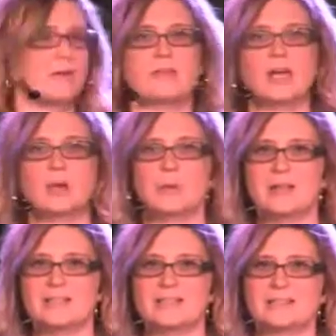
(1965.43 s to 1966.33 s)
out there, but
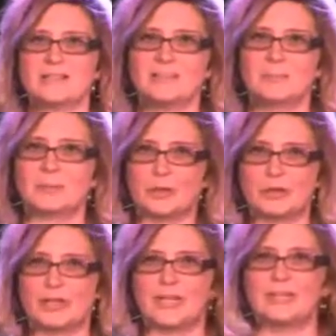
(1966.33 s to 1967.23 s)
it's
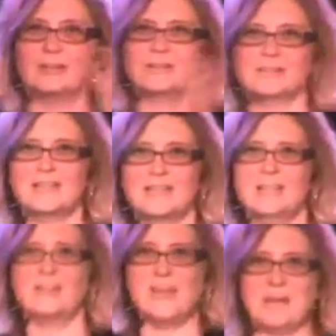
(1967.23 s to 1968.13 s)
brewery and
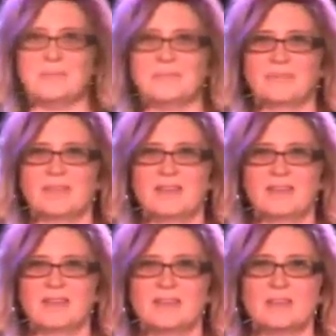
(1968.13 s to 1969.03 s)
then the name.
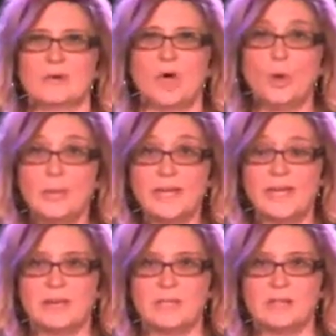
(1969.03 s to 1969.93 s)
So
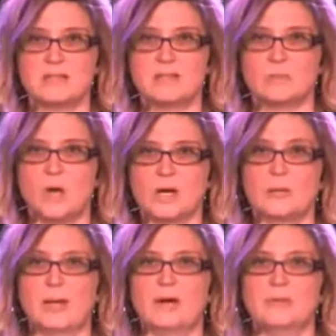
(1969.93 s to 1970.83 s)
Ommegang means to walk
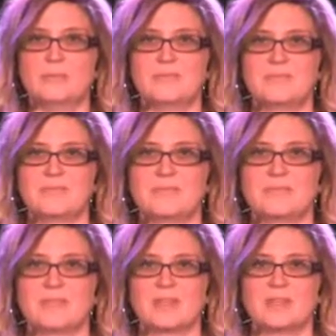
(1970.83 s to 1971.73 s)
about.
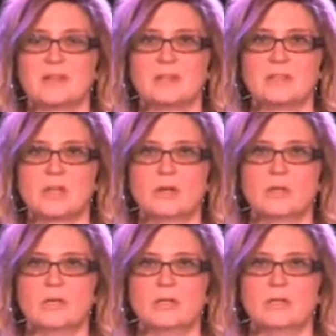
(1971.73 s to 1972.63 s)

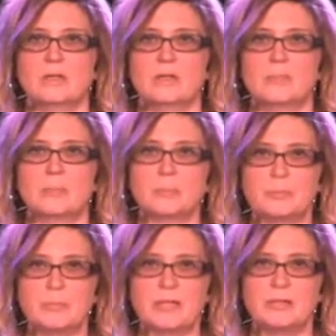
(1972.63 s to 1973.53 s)
So
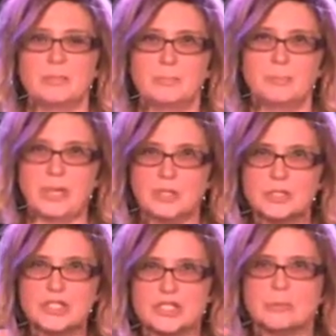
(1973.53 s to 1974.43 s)
in the
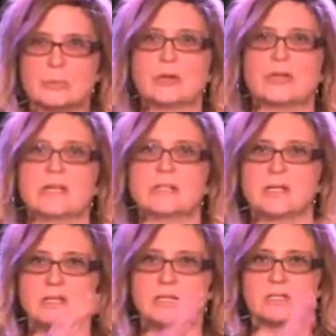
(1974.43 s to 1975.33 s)
Belgian breweries,
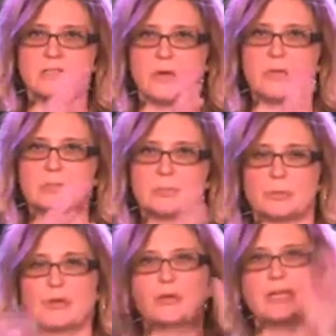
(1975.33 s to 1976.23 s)
it's always
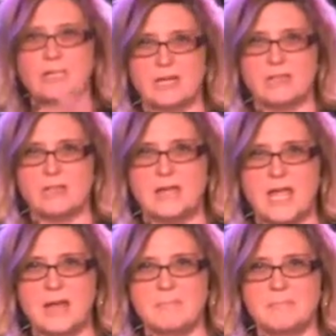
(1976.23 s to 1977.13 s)
brewery and the
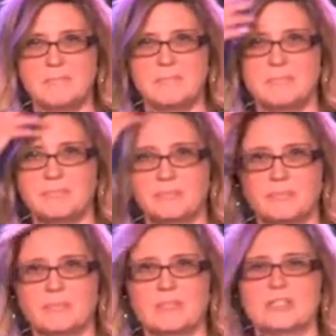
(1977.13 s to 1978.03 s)
name.
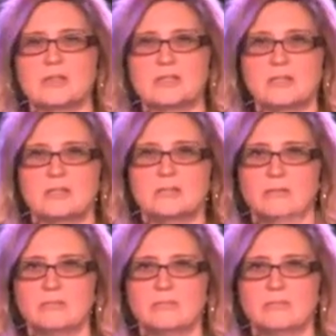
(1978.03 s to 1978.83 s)
So to